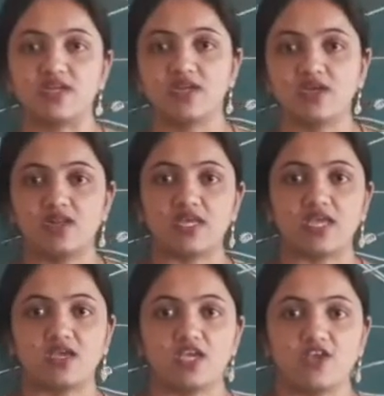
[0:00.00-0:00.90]
Like
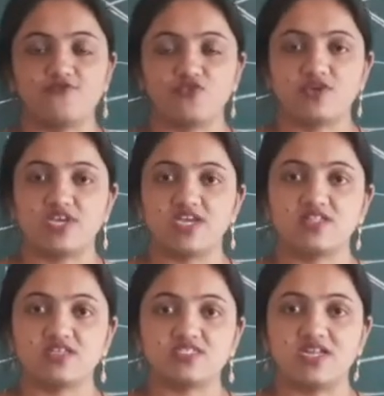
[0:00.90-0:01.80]
if you take the
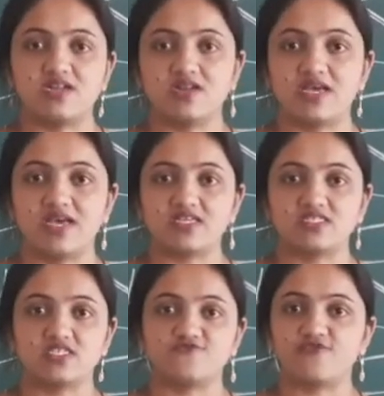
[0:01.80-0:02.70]
central axis
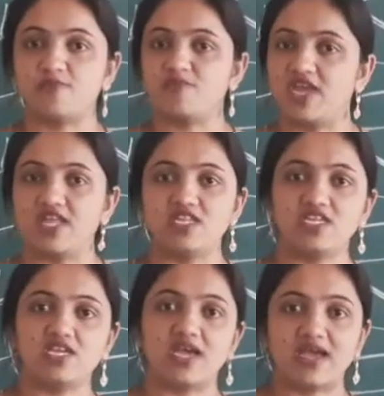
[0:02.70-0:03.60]
from any
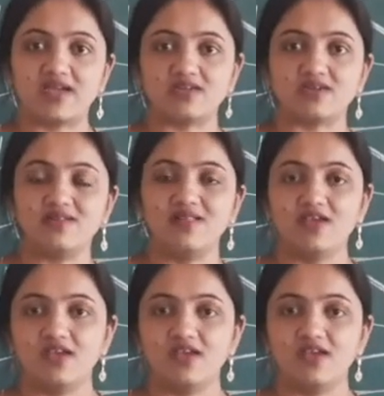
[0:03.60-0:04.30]
angle, you